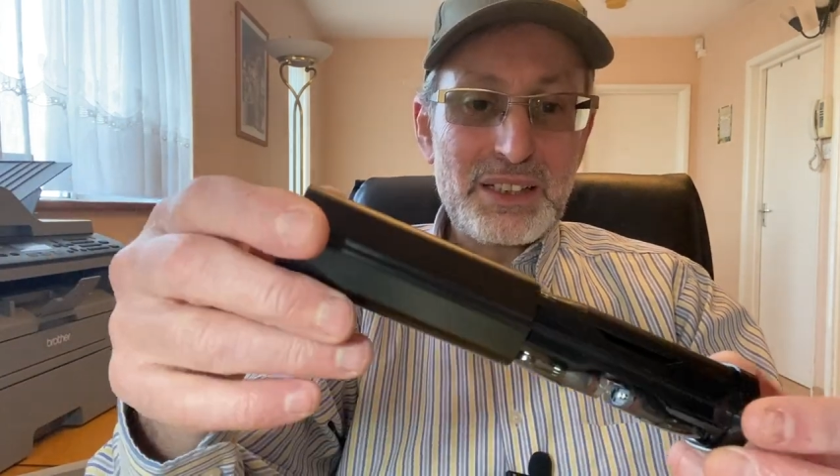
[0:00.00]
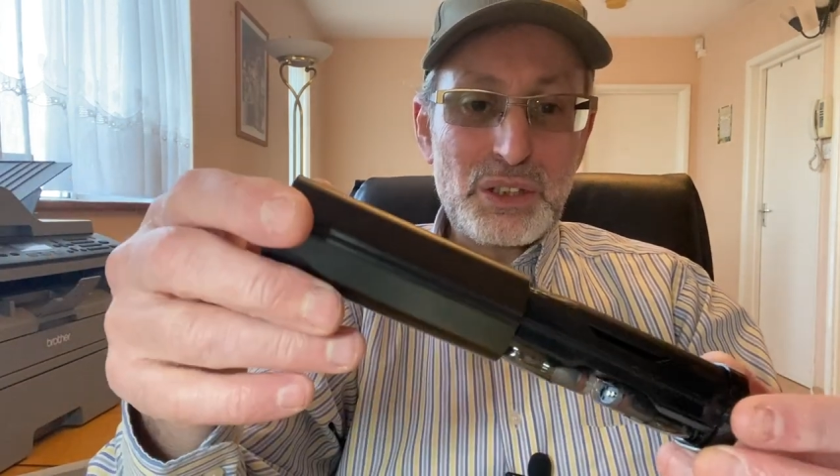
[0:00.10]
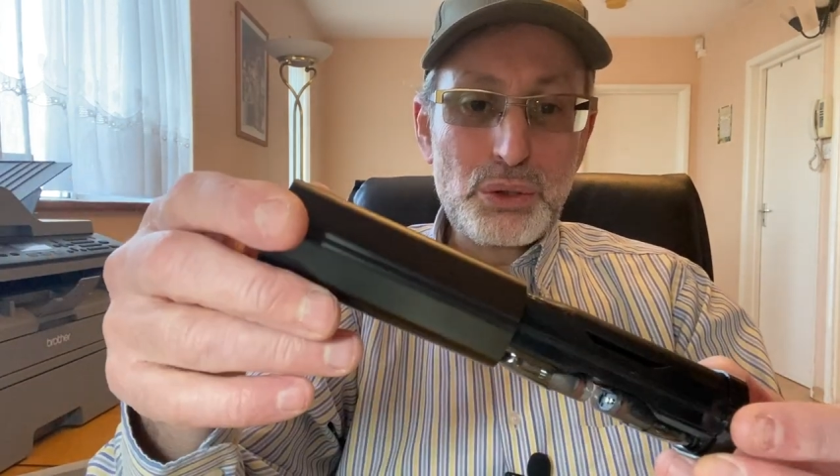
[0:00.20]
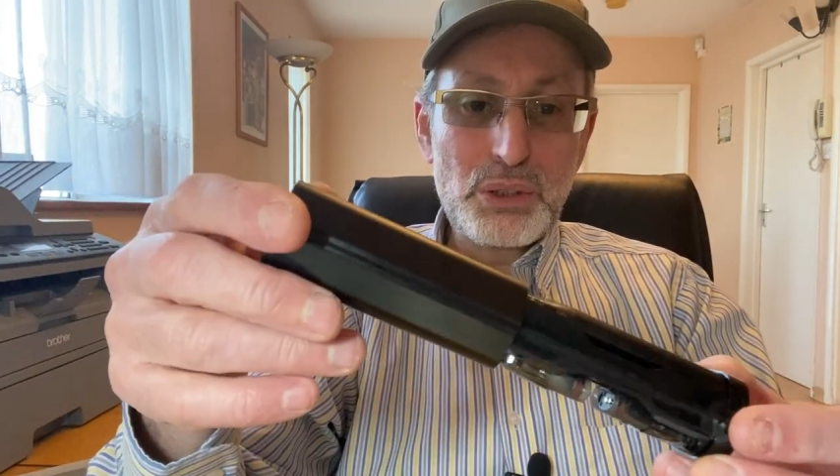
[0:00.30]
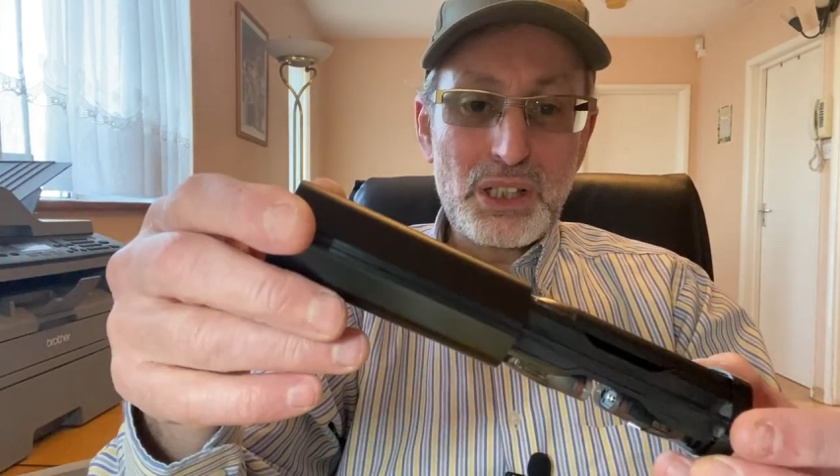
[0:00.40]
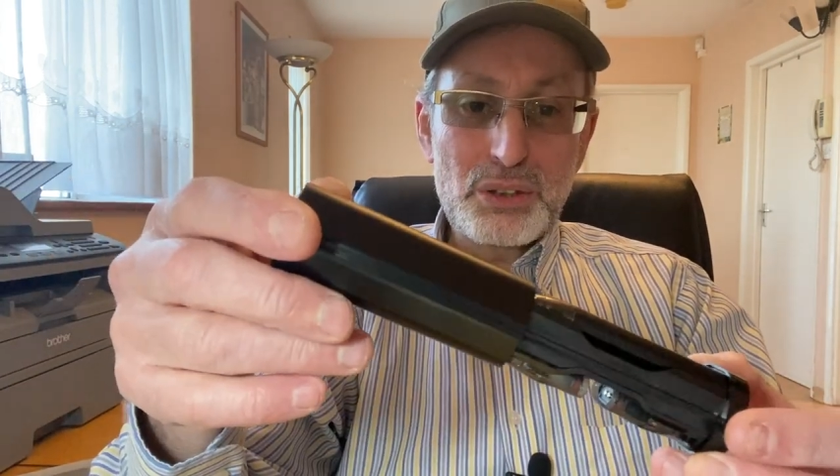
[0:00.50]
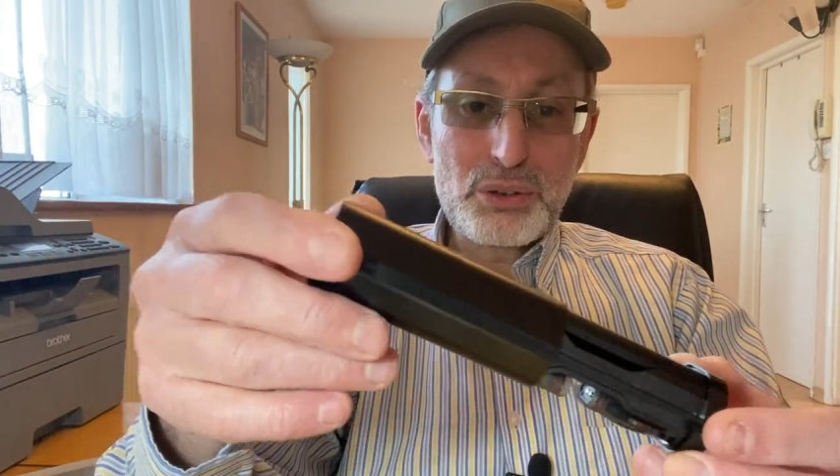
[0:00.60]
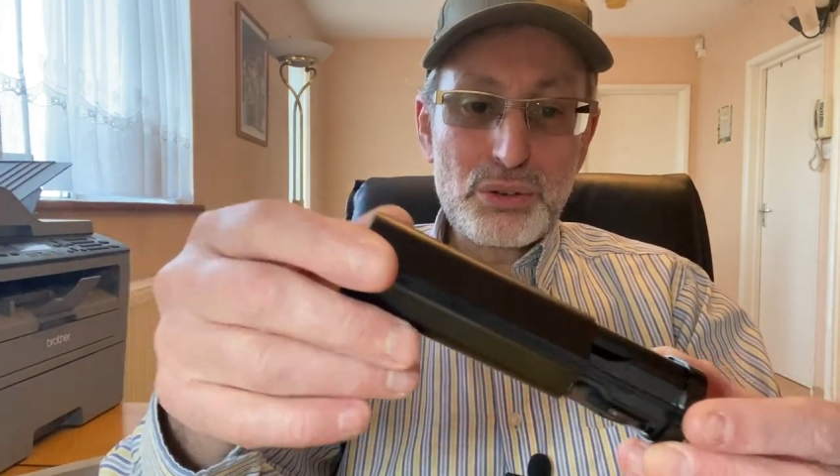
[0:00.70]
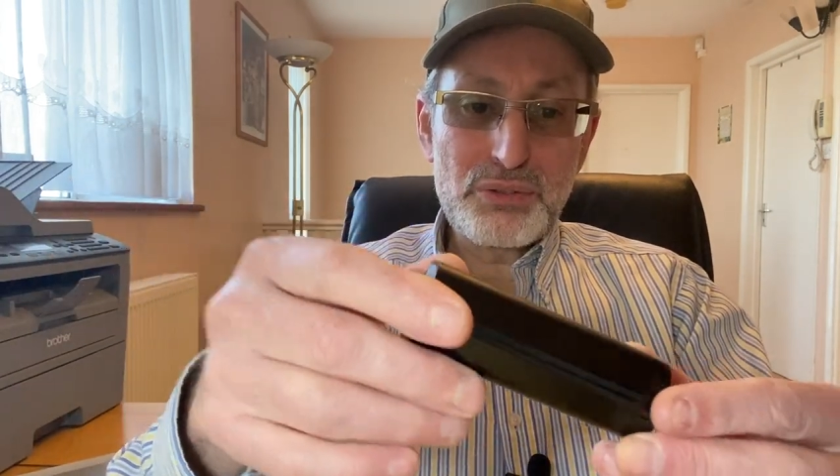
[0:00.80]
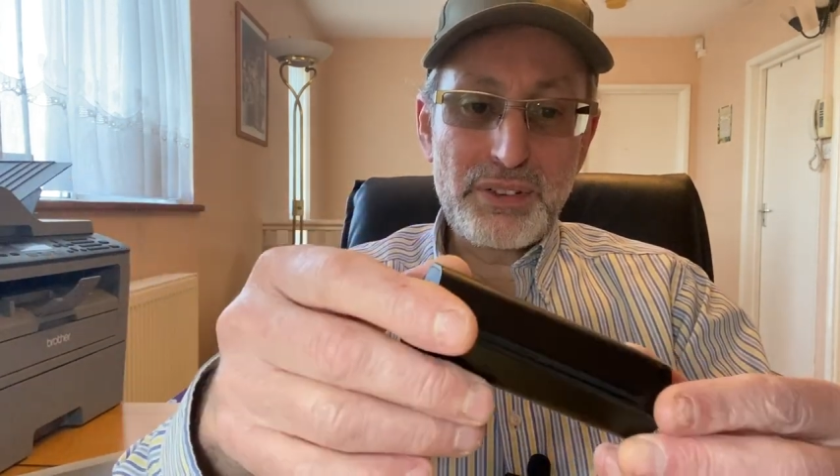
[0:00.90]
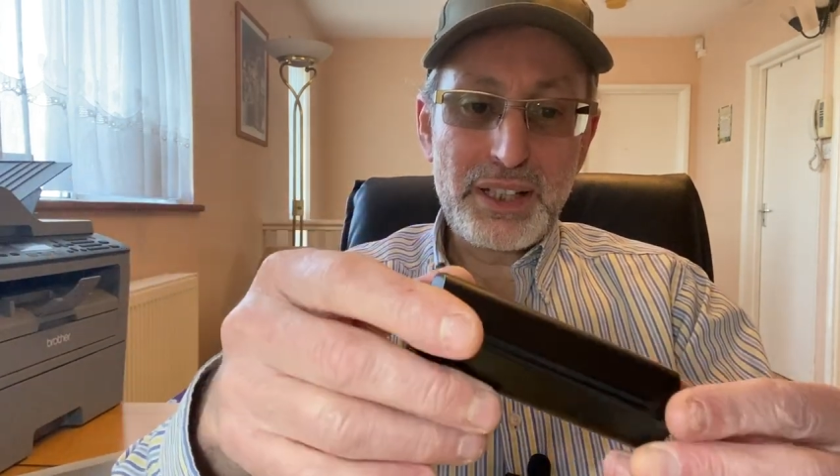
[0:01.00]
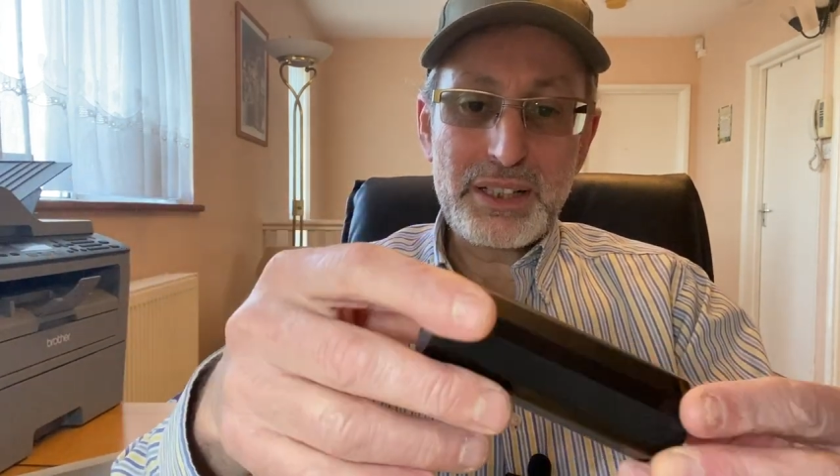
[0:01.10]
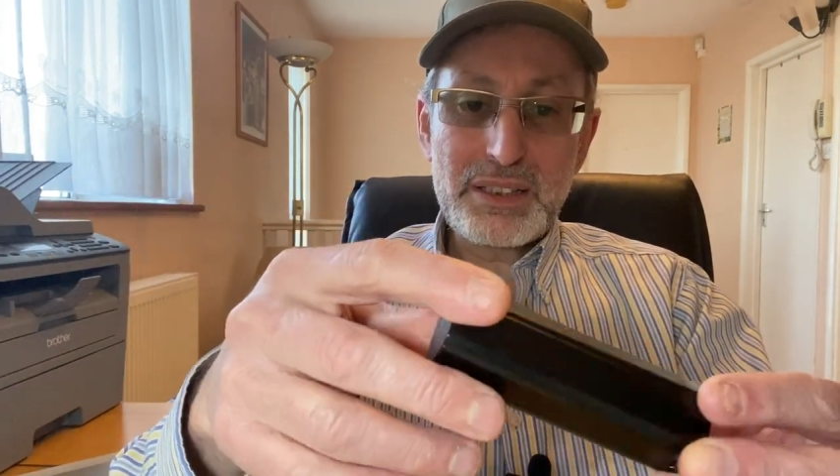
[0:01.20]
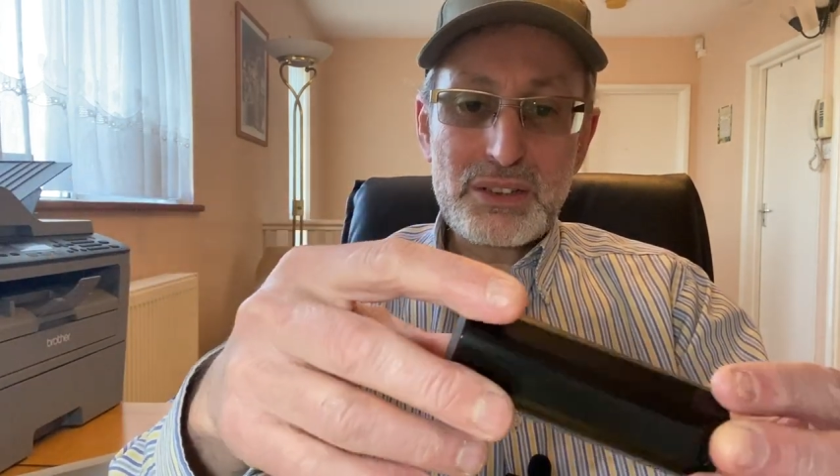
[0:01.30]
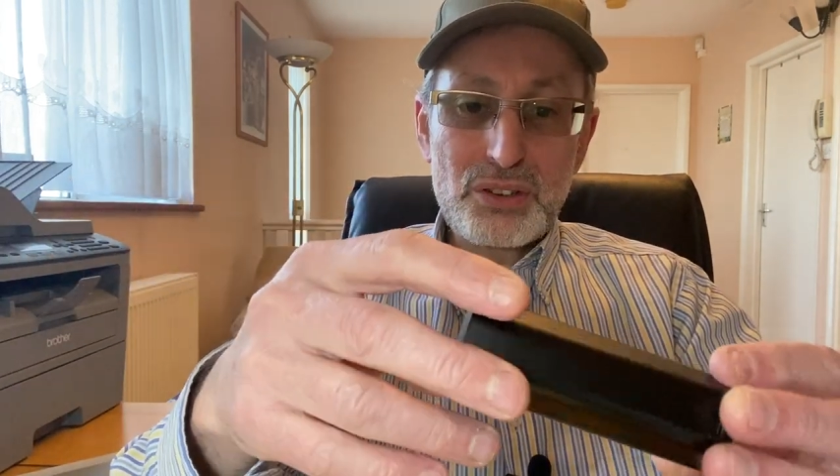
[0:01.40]
U L do
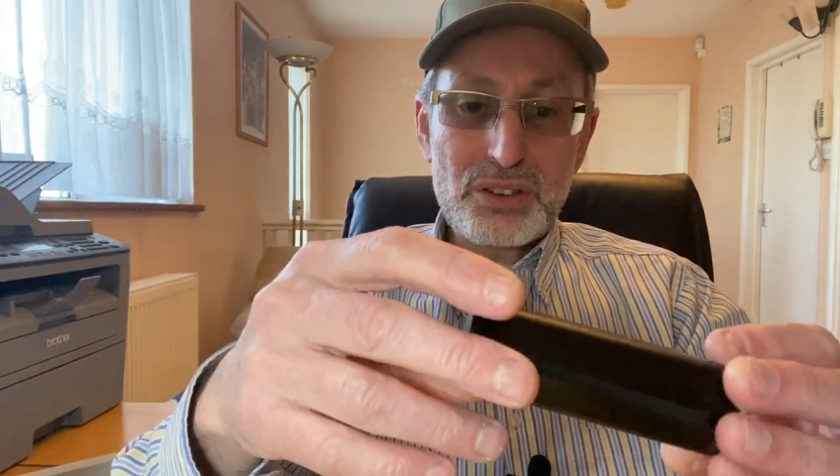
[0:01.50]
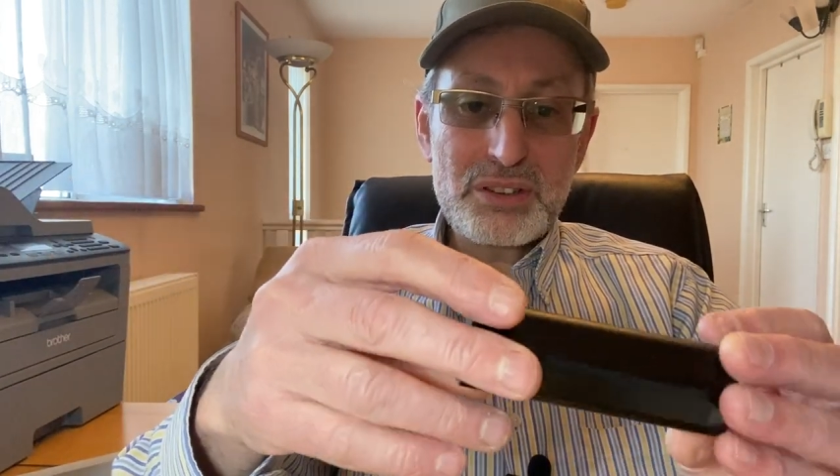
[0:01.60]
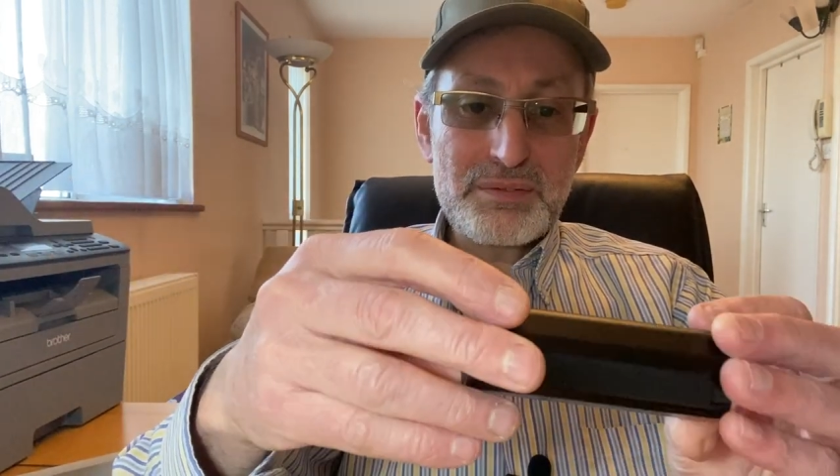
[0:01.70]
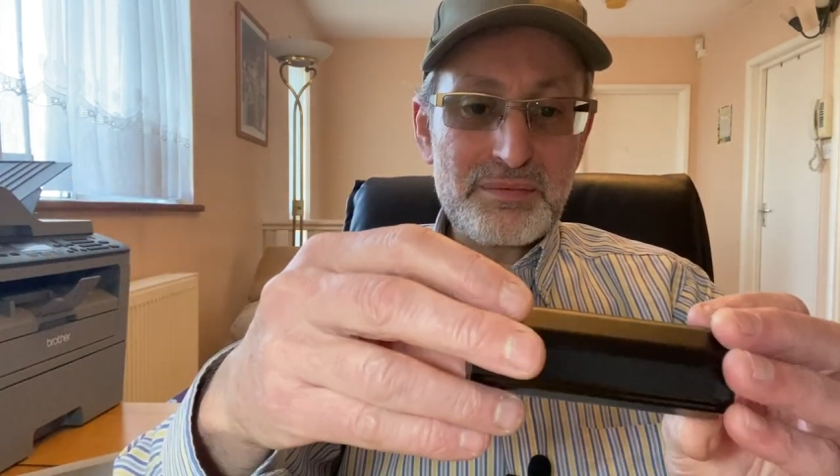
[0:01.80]
very good.